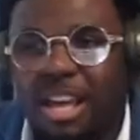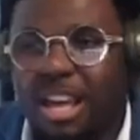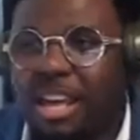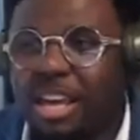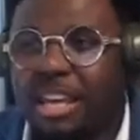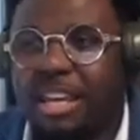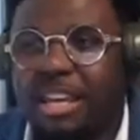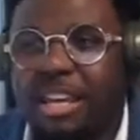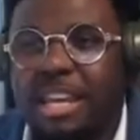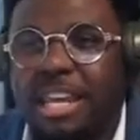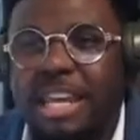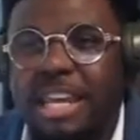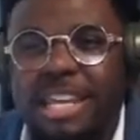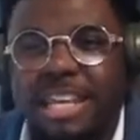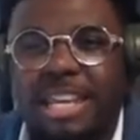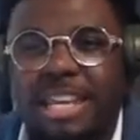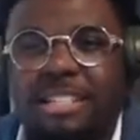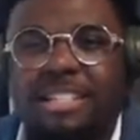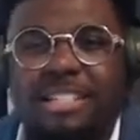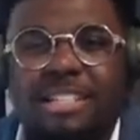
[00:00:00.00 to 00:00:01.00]
He, he
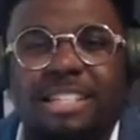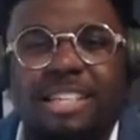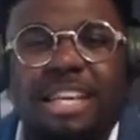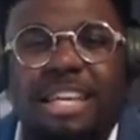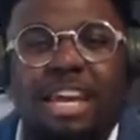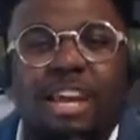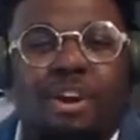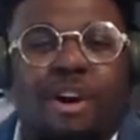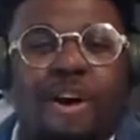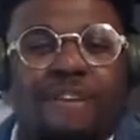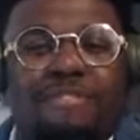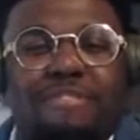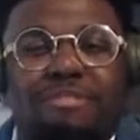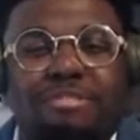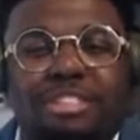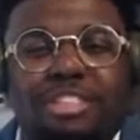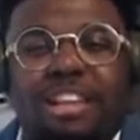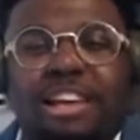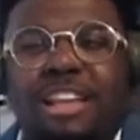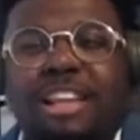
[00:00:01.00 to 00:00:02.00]
gets his kick off of
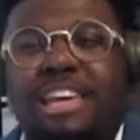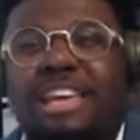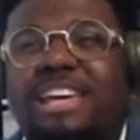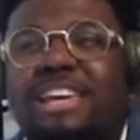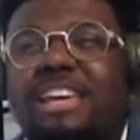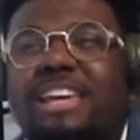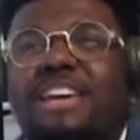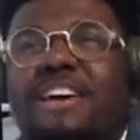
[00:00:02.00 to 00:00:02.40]
stealing